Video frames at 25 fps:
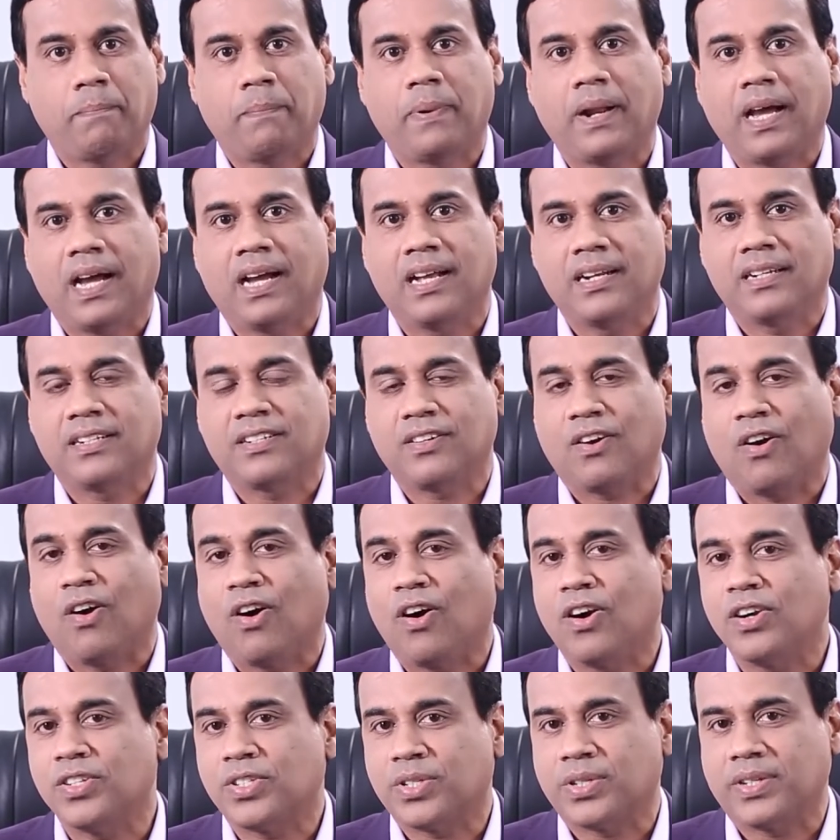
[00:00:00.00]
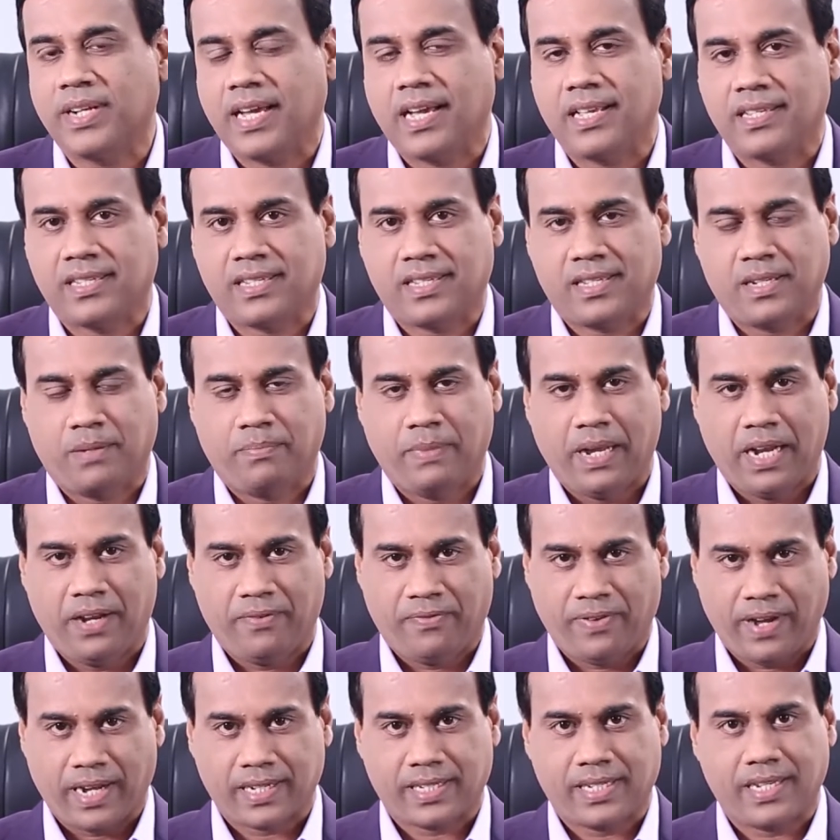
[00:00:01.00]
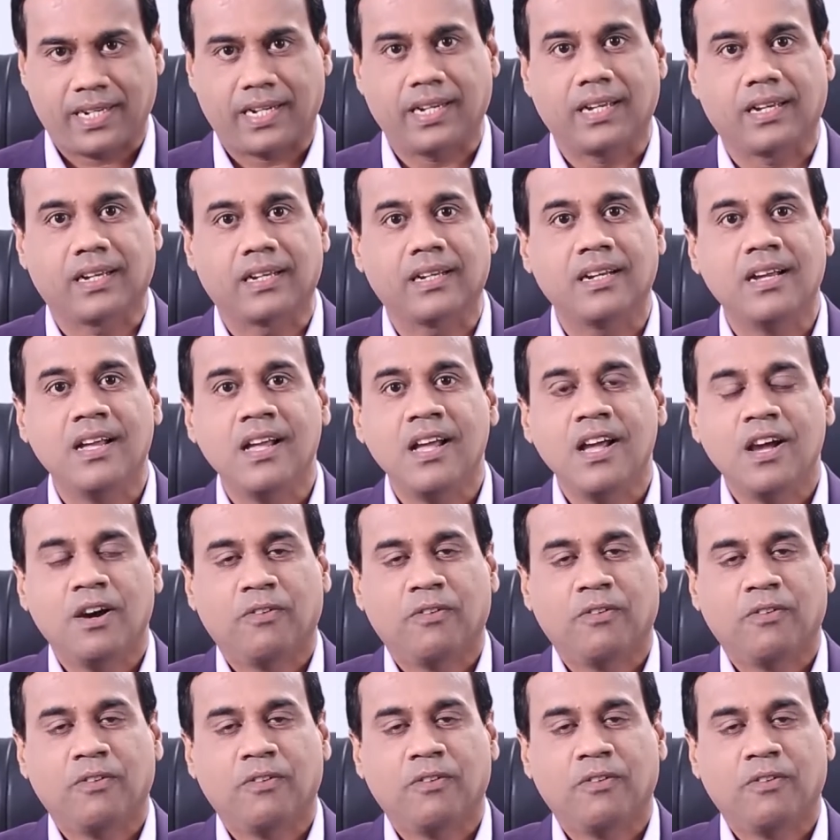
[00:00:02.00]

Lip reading: plant also does manufacturing